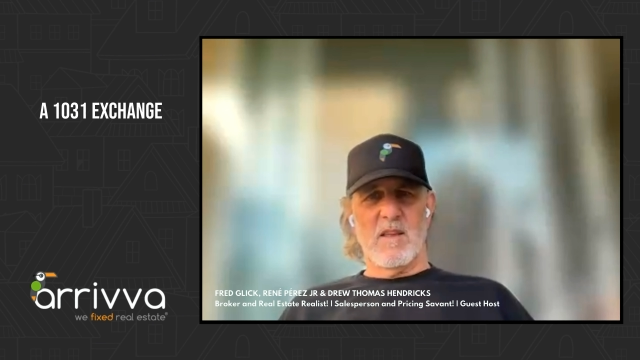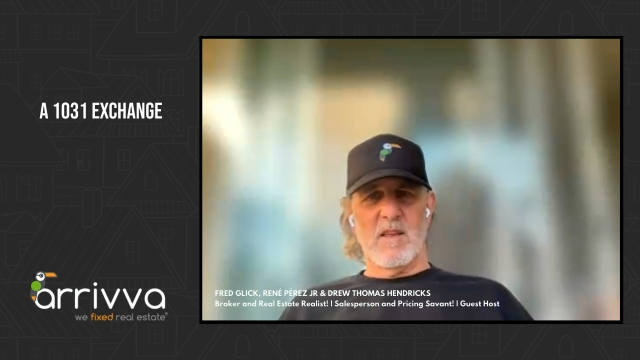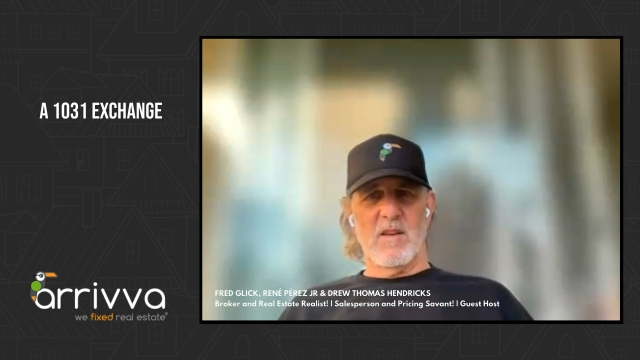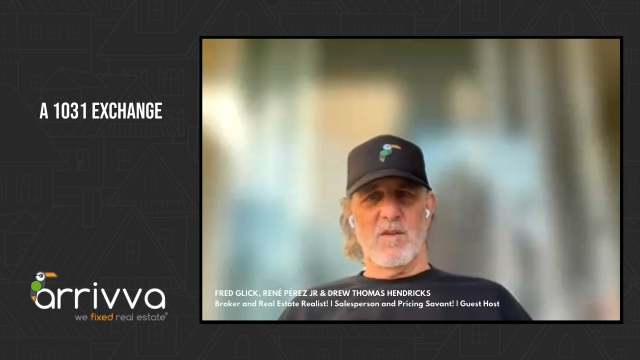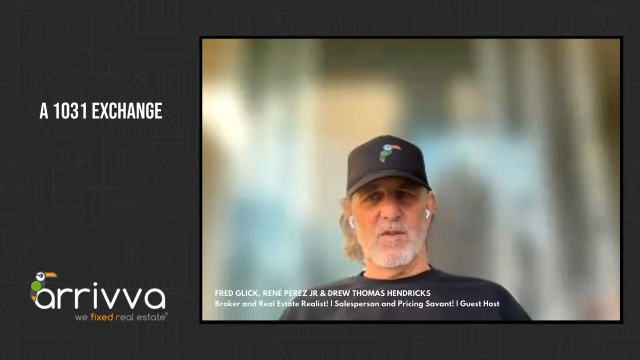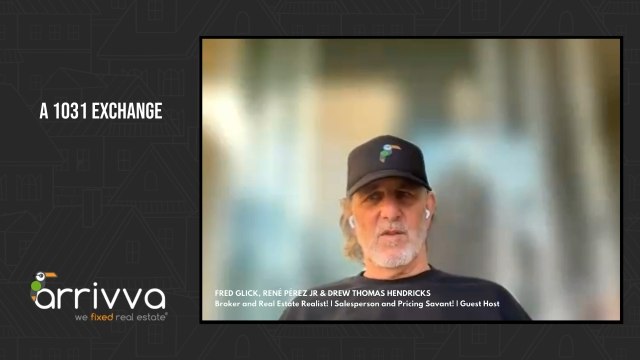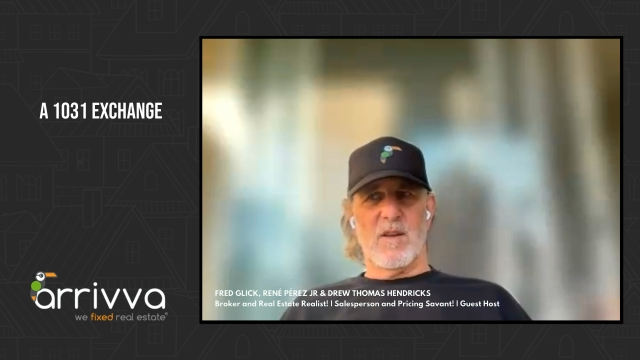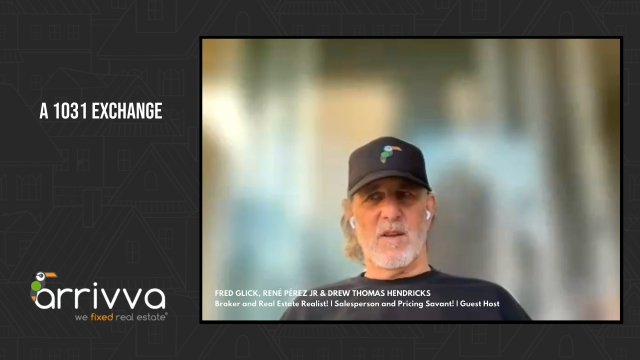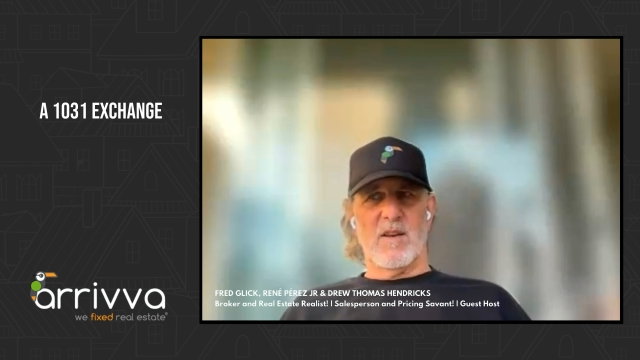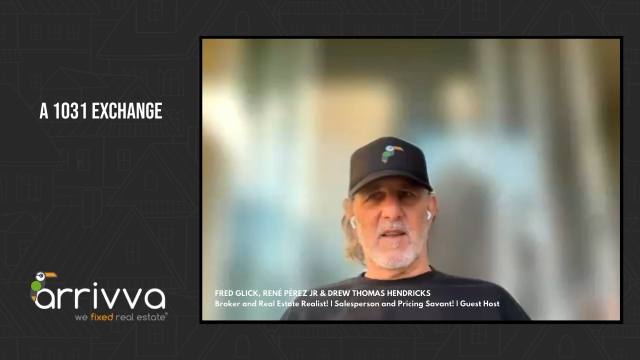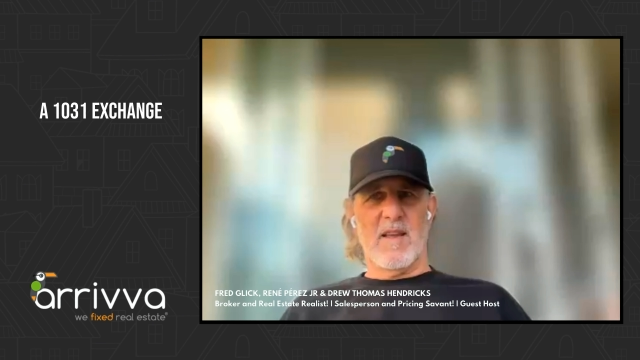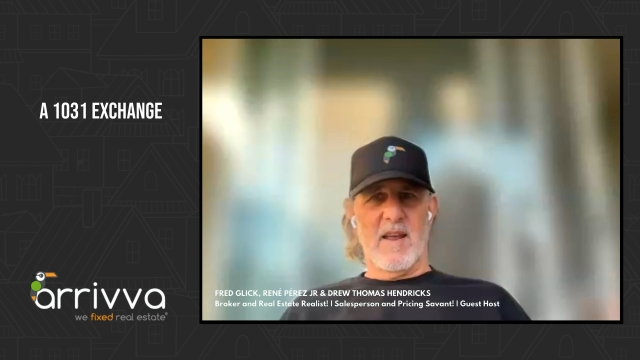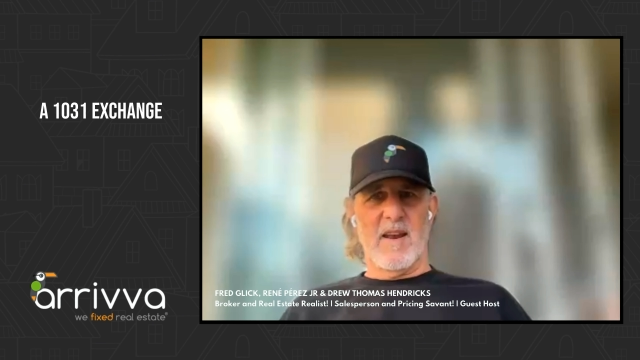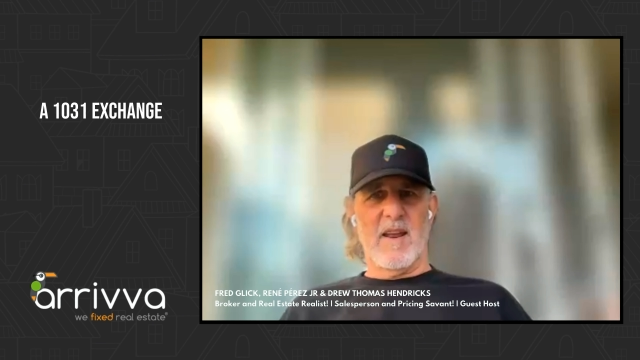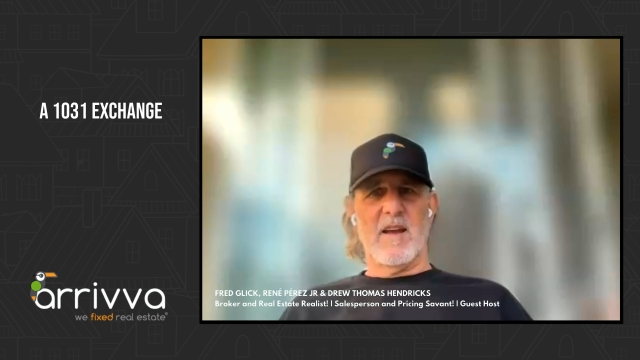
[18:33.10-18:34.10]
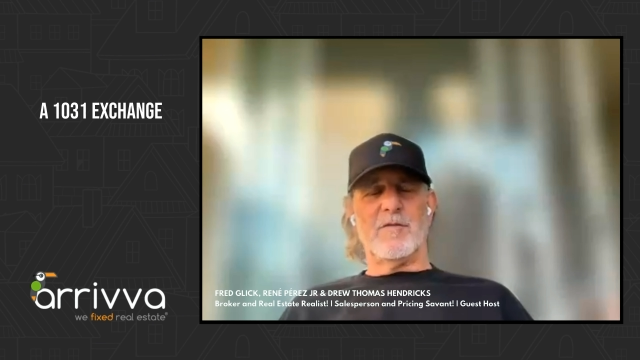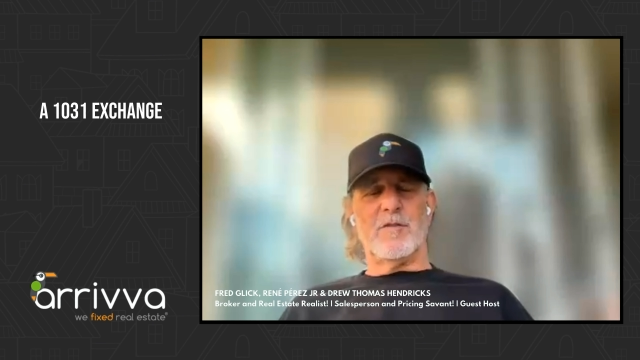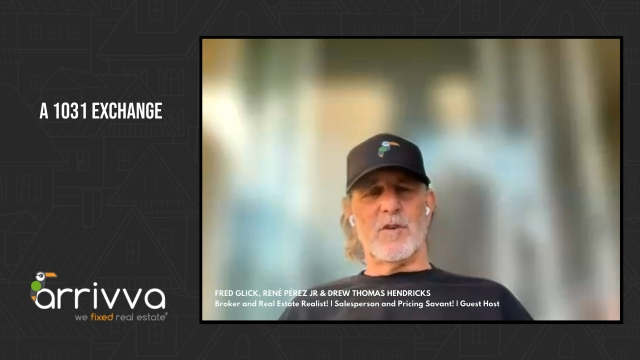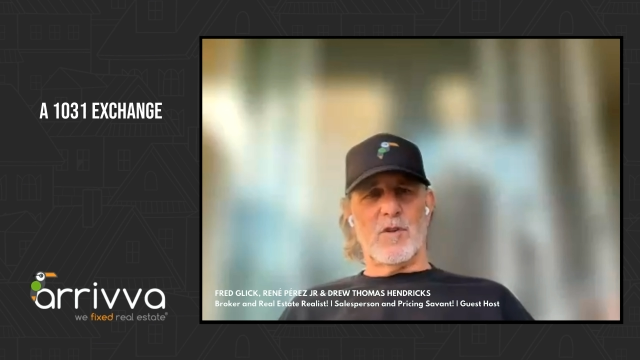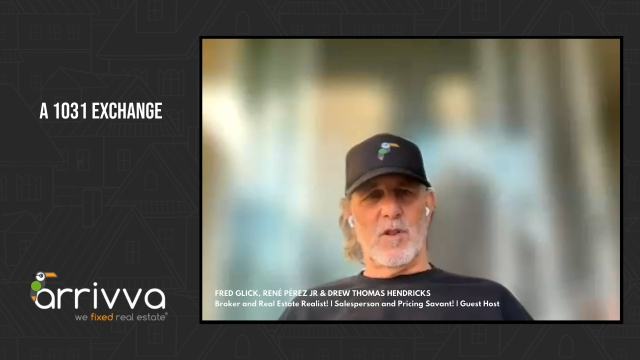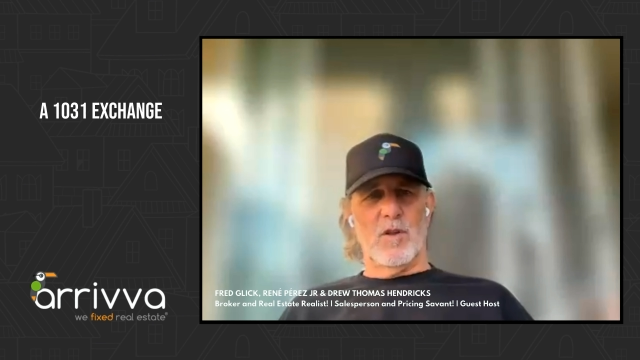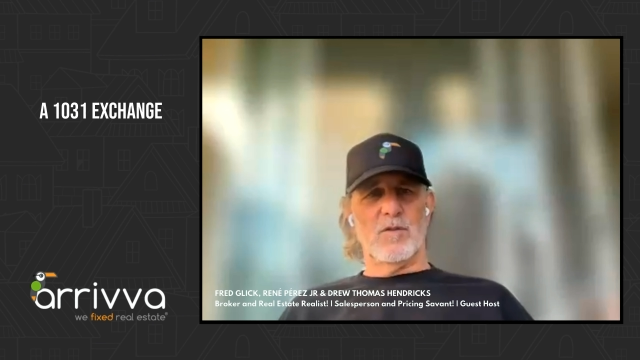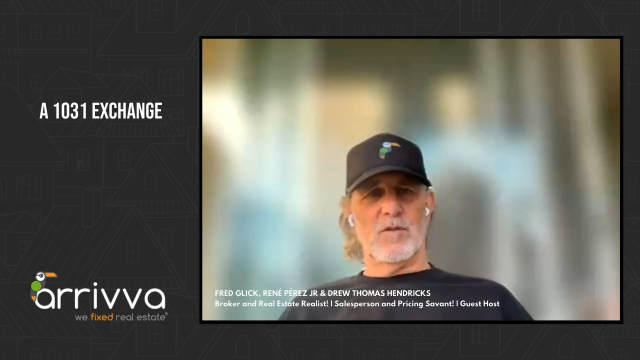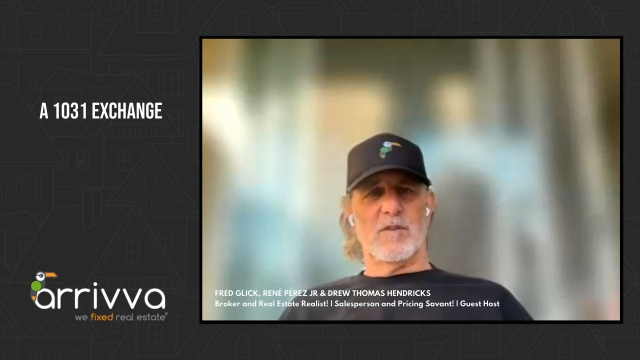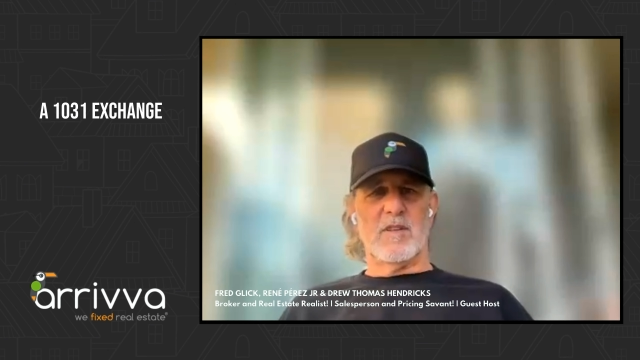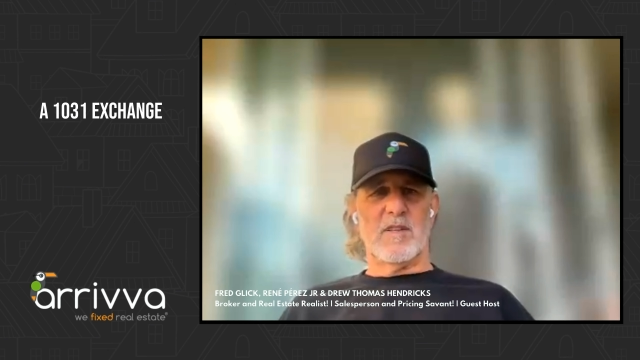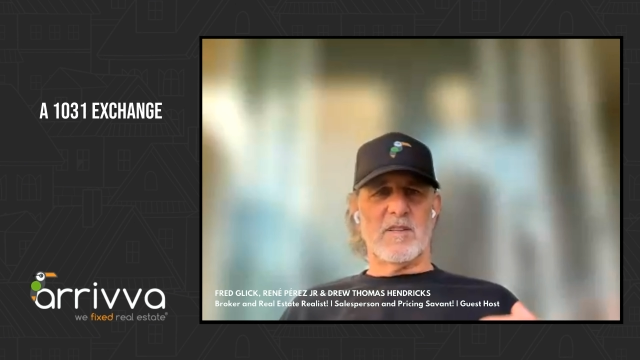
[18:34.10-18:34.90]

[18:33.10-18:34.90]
that you can get after closing.